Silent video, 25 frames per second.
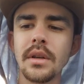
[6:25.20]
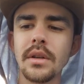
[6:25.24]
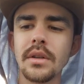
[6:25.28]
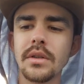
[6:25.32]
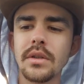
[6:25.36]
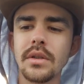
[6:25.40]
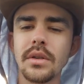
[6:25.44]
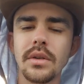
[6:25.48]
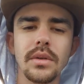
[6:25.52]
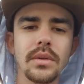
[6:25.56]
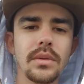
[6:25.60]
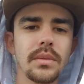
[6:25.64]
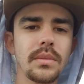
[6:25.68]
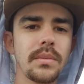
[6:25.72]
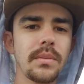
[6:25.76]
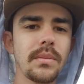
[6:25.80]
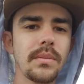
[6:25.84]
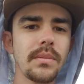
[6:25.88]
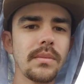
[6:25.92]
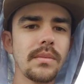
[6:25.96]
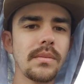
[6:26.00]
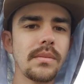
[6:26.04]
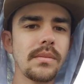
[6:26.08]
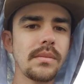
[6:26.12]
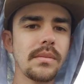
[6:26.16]
So
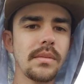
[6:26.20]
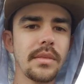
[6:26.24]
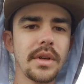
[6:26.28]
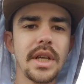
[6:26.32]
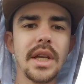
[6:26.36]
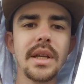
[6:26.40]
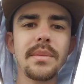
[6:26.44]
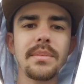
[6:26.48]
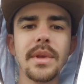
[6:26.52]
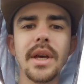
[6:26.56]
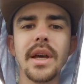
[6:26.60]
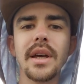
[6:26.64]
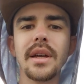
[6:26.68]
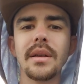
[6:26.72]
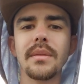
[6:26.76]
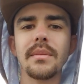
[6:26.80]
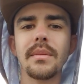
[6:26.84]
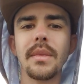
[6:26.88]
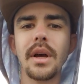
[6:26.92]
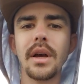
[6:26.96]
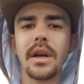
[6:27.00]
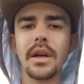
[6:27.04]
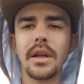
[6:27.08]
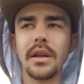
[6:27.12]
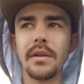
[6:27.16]
keep that in
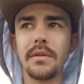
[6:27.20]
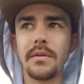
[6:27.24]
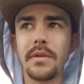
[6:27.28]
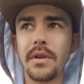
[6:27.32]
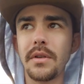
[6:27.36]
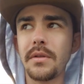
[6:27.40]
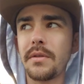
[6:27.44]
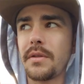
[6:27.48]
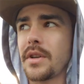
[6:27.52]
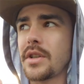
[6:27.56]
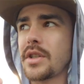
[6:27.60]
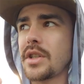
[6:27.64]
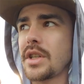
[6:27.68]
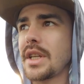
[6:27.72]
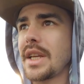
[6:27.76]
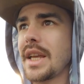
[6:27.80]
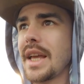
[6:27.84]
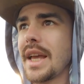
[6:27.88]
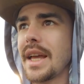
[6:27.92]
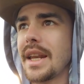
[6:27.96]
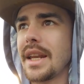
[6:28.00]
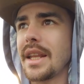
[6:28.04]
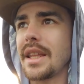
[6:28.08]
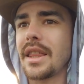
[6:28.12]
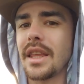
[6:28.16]
mind. If you're fishing
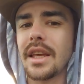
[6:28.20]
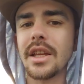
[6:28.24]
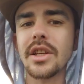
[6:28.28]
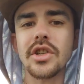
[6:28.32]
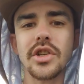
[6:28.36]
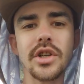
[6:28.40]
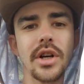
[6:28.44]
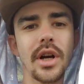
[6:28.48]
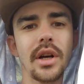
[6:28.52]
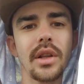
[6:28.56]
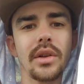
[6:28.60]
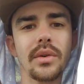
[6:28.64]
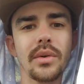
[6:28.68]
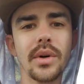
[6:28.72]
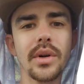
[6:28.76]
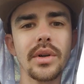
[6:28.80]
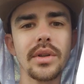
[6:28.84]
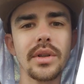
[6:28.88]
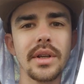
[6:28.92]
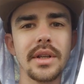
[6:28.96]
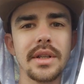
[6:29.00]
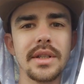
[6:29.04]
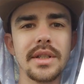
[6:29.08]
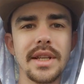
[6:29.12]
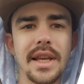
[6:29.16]
anything shallower
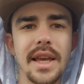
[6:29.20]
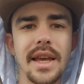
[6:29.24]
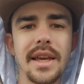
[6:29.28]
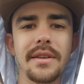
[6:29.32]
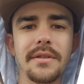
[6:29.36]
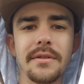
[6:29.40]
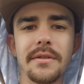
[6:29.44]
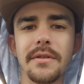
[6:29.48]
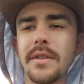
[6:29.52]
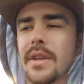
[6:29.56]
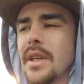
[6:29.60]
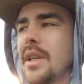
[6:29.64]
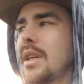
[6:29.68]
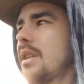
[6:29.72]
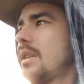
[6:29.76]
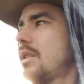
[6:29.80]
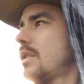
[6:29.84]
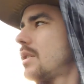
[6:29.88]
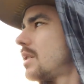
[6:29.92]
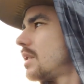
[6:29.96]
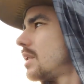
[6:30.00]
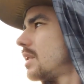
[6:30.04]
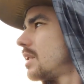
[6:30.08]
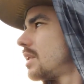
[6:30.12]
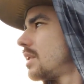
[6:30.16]
than 10
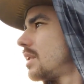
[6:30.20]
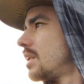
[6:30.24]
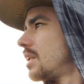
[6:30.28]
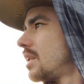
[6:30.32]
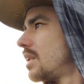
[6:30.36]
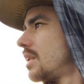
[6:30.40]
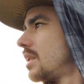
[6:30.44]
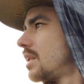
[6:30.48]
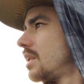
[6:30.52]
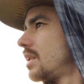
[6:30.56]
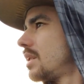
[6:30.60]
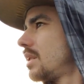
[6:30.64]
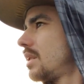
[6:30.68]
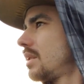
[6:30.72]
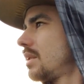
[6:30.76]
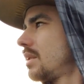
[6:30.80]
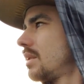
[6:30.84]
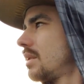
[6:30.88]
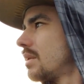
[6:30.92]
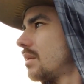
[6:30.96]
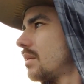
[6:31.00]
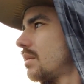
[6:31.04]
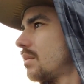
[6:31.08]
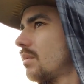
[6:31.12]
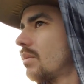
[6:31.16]
feet...
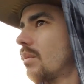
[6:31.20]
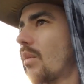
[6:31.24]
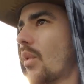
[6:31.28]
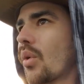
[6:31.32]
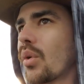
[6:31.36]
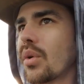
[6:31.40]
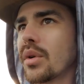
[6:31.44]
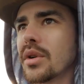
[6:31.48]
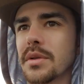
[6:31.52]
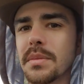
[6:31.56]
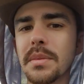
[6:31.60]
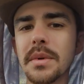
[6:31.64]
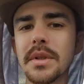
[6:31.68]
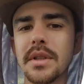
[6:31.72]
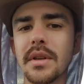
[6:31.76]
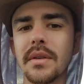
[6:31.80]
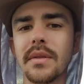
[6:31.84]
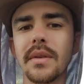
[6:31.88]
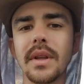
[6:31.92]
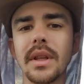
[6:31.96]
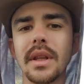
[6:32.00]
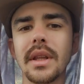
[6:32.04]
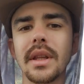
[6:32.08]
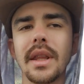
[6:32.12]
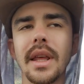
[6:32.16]
more
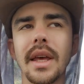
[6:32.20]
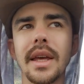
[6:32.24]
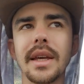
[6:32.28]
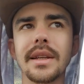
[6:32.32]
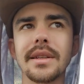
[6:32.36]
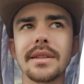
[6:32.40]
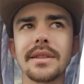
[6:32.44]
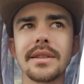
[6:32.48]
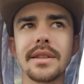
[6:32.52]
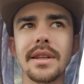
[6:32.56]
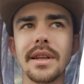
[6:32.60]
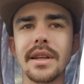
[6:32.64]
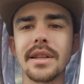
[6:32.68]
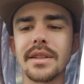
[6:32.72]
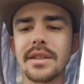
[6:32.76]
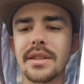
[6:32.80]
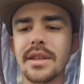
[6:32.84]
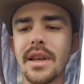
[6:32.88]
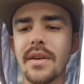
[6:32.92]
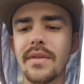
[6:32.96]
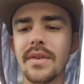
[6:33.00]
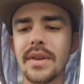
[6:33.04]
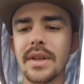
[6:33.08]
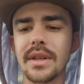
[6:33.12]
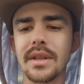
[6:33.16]
specifically like 6,
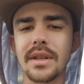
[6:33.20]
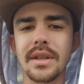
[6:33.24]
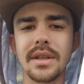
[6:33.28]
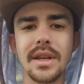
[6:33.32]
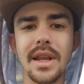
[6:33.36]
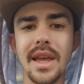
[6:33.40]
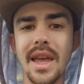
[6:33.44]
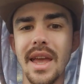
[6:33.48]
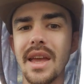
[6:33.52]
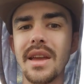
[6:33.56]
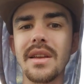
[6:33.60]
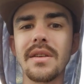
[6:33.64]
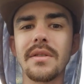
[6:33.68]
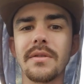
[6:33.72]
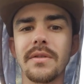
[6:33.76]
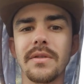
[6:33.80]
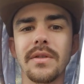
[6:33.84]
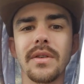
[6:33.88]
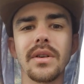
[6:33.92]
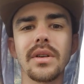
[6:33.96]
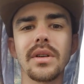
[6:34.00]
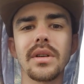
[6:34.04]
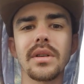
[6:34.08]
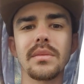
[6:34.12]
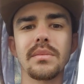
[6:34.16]
7, 8
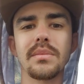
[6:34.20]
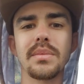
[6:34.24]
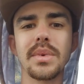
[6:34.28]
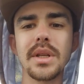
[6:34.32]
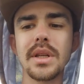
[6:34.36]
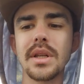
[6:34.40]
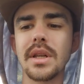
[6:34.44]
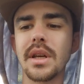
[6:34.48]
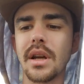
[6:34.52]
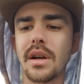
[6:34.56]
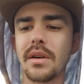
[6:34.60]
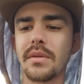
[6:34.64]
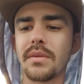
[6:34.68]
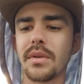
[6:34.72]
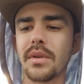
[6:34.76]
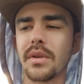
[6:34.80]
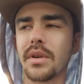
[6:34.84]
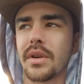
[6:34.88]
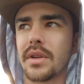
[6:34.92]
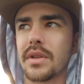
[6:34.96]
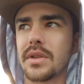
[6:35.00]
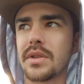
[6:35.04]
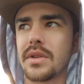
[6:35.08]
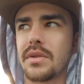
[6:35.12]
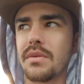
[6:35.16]
foot, be careful
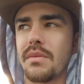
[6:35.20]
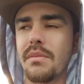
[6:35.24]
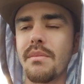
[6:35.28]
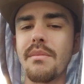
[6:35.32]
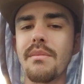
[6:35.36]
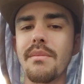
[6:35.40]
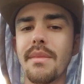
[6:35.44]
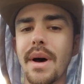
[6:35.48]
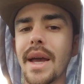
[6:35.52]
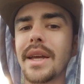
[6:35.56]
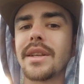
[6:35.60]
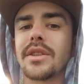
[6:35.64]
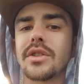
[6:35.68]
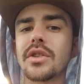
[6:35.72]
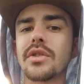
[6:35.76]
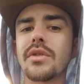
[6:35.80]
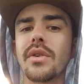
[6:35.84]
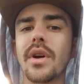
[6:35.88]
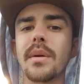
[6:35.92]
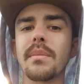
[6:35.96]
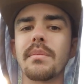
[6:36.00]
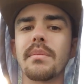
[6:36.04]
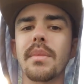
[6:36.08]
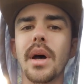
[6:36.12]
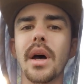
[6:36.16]
because you might
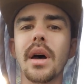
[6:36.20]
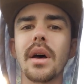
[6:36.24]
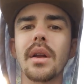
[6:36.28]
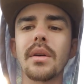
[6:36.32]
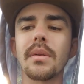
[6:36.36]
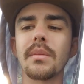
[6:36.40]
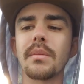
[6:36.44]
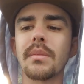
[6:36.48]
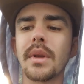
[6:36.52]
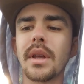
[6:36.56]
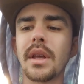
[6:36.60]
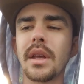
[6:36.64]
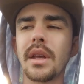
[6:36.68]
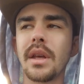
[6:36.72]
scrape bottom.